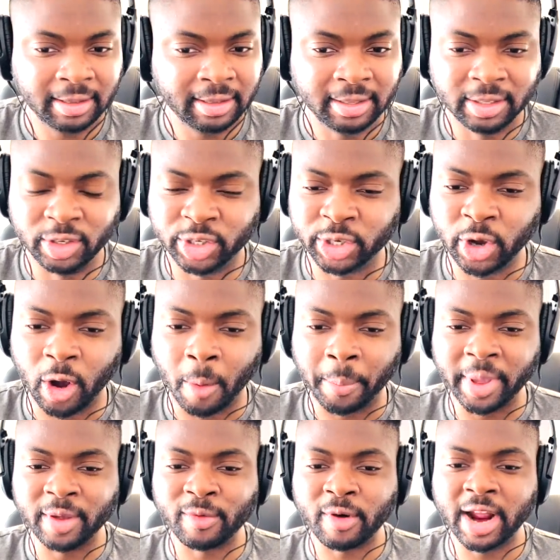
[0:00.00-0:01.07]
You just gotta
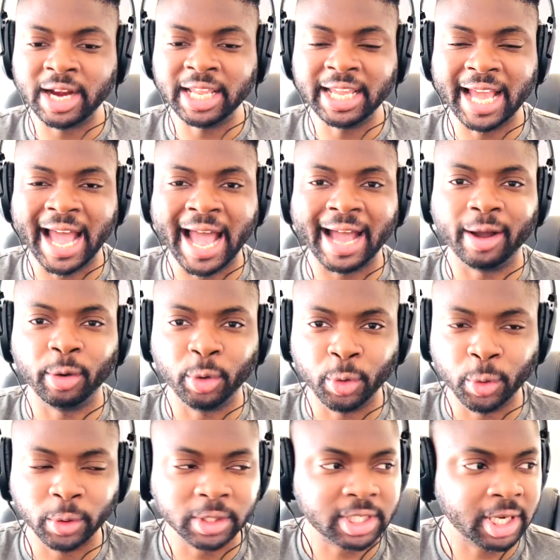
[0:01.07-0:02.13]
be ready at
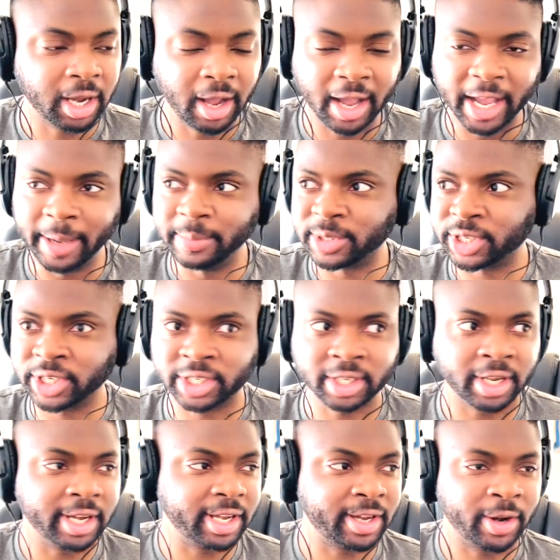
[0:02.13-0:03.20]
all times, just
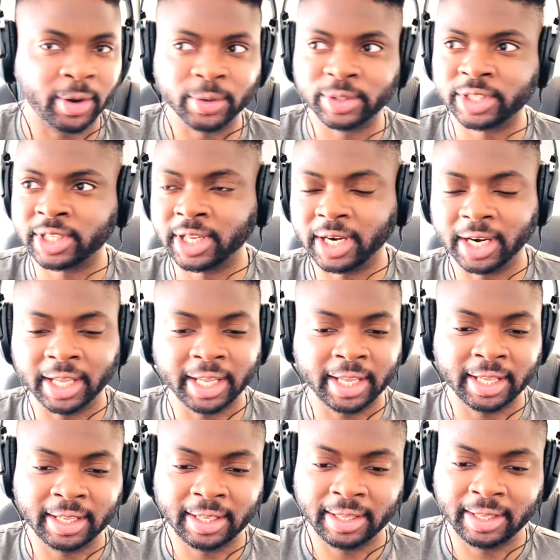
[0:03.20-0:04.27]
like constantly.